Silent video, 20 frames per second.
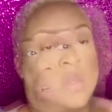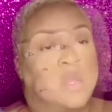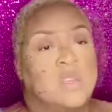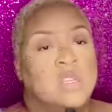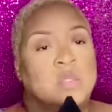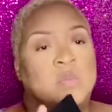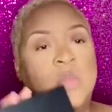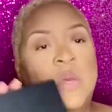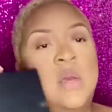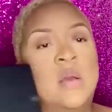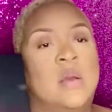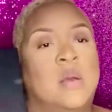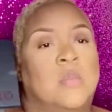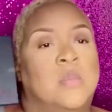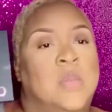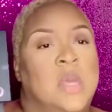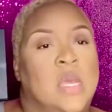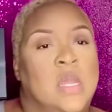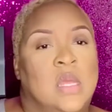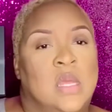My
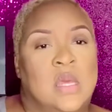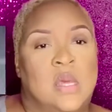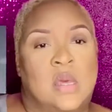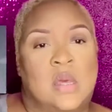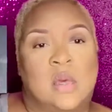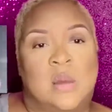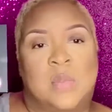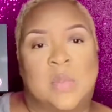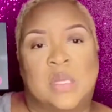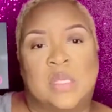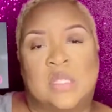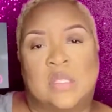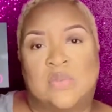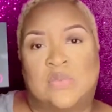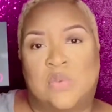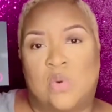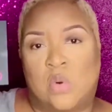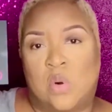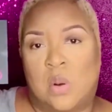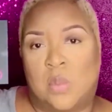medium
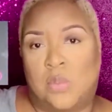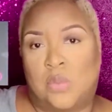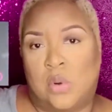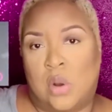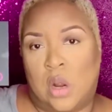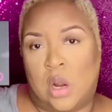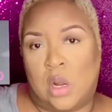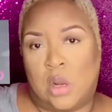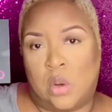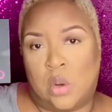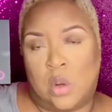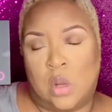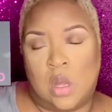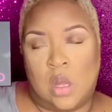Sephora Pro